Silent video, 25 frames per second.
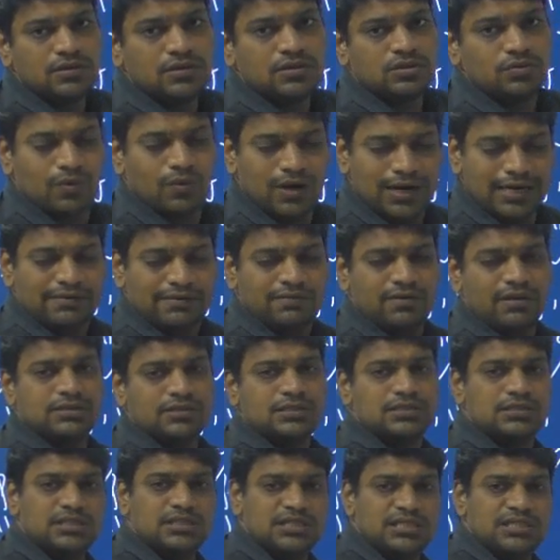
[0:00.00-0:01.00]
So whatever
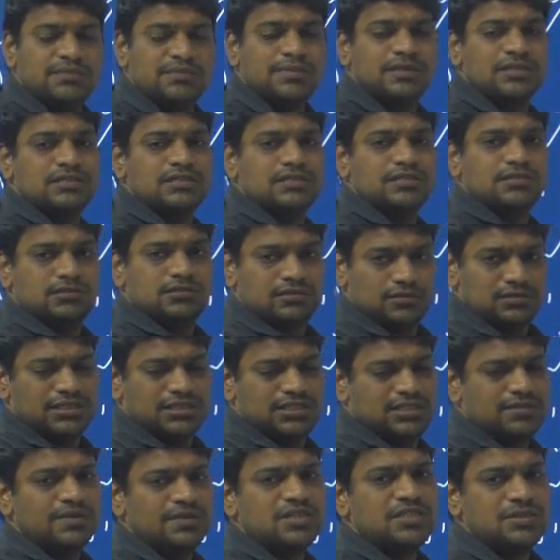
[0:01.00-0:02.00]
the disturbance
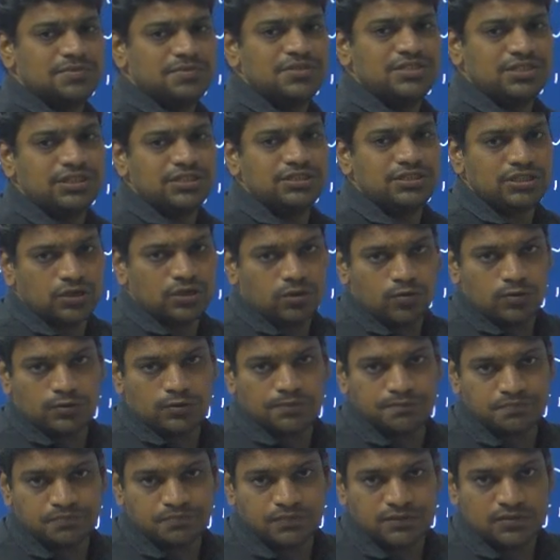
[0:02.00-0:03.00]
means change in
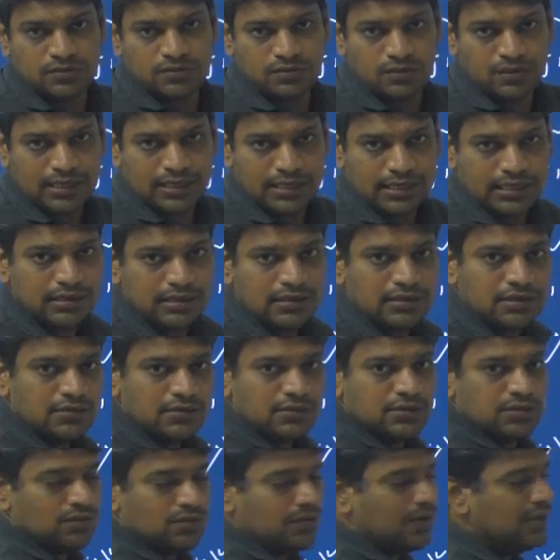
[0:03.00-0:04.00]
load. Okay,
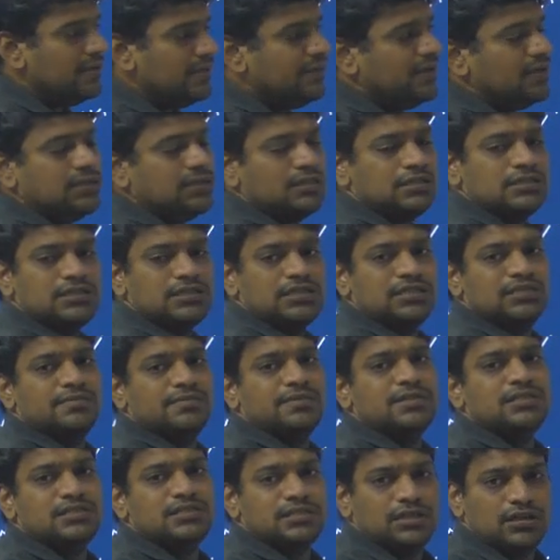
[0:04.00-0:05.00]
so whatever the
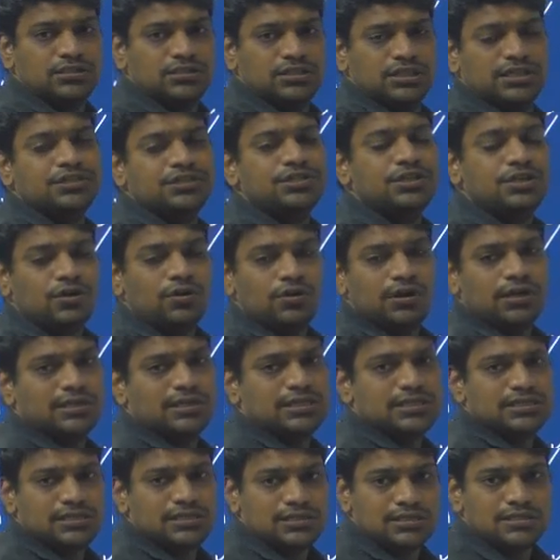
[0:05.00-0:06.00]
disturbance or change in load
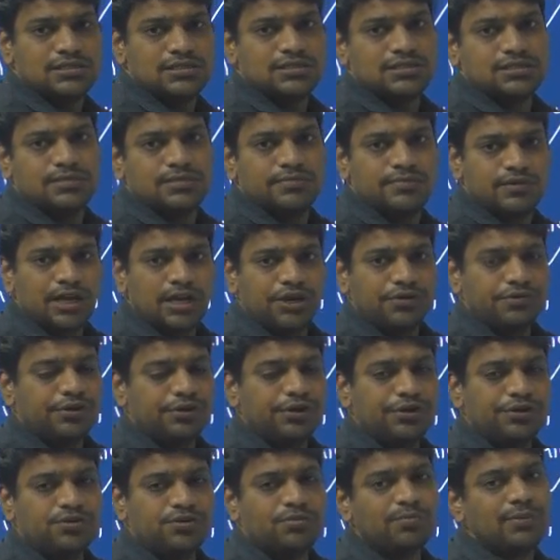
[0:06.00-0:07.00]
occurs in a system, that we
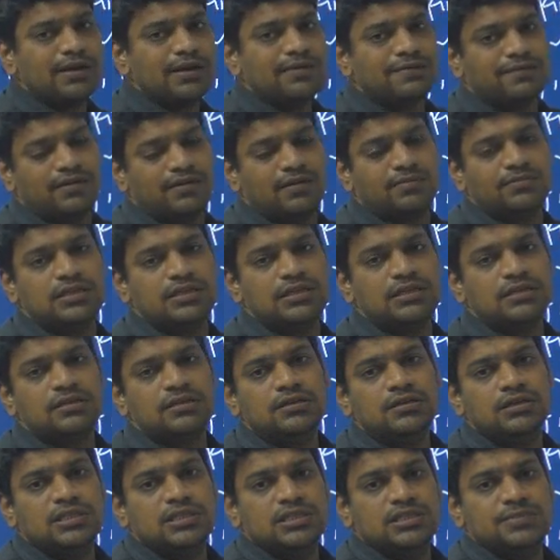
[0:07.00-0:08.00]
need to met from the
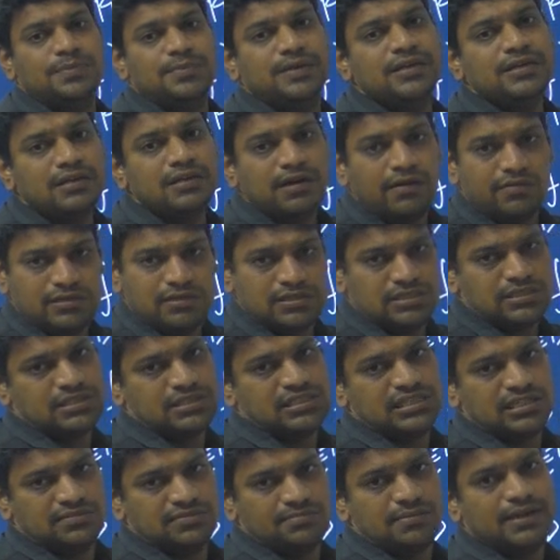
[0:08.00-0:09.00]
speed governing
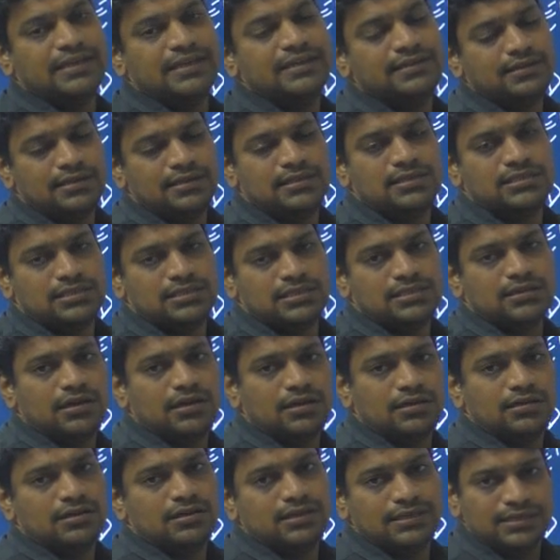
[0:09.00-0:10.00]
set by increasing
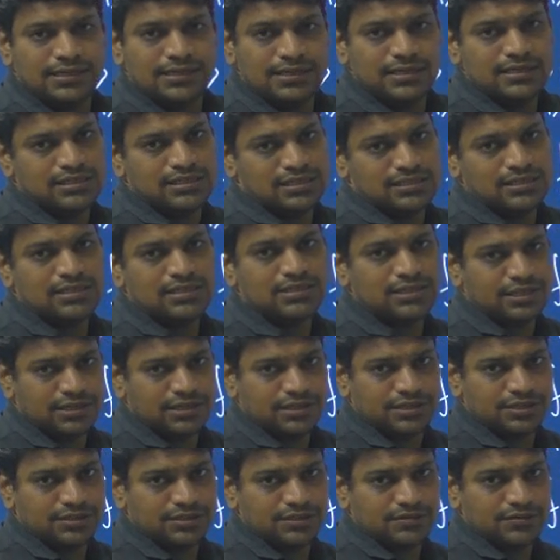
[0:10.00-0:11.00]
or decreasing the
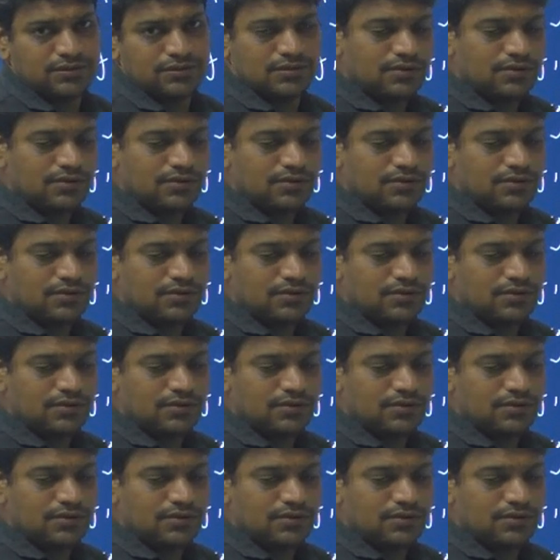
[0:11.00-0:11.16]
generation.